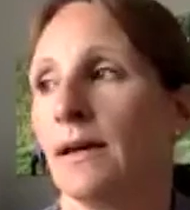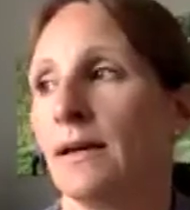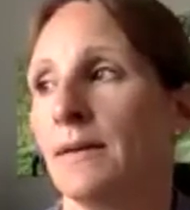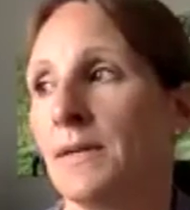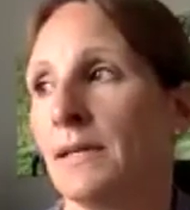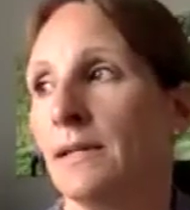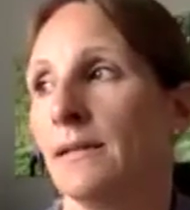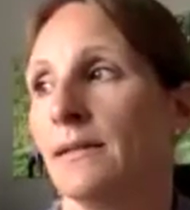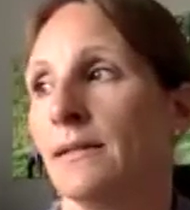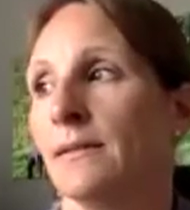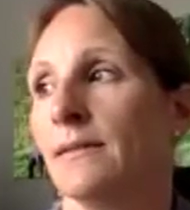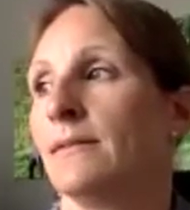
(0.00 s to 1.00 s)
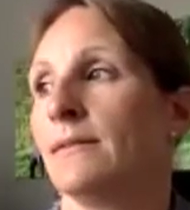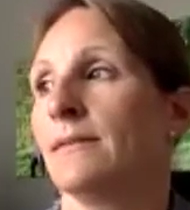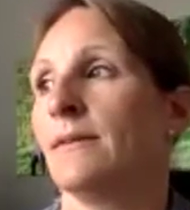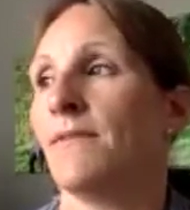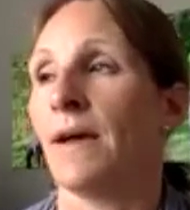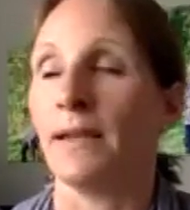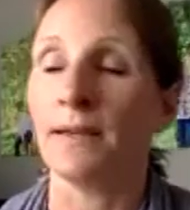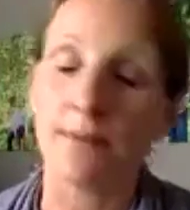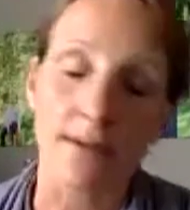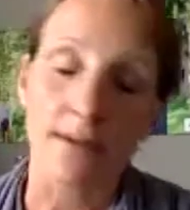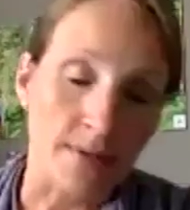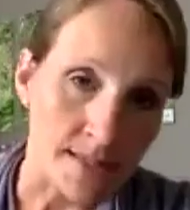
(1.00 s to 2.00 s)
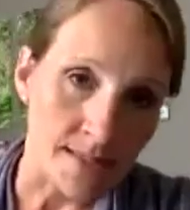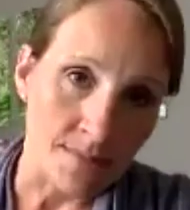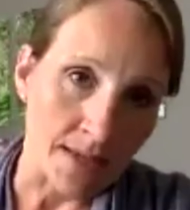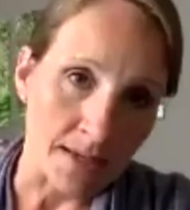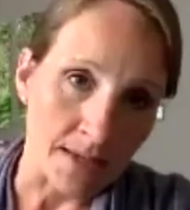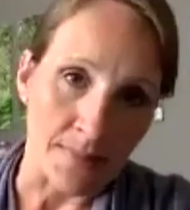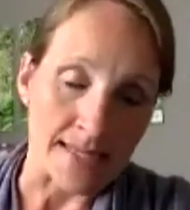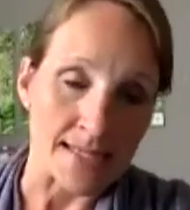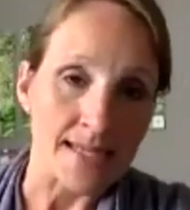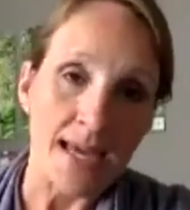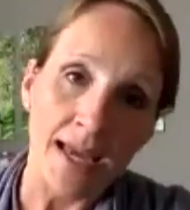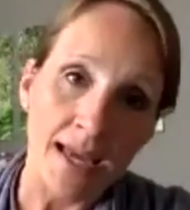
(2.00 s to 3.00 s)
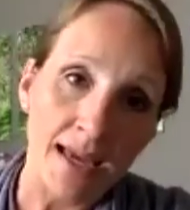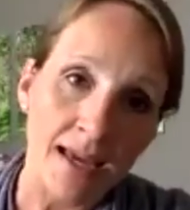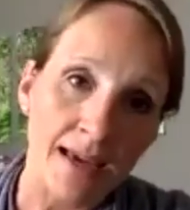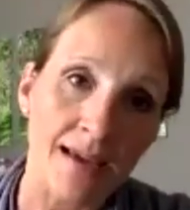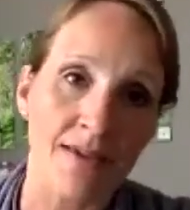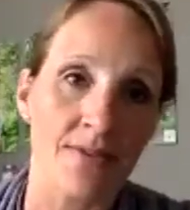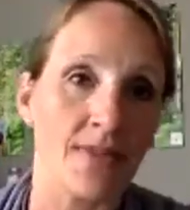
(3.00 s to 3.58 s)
I mean, if anyone wants to make my day,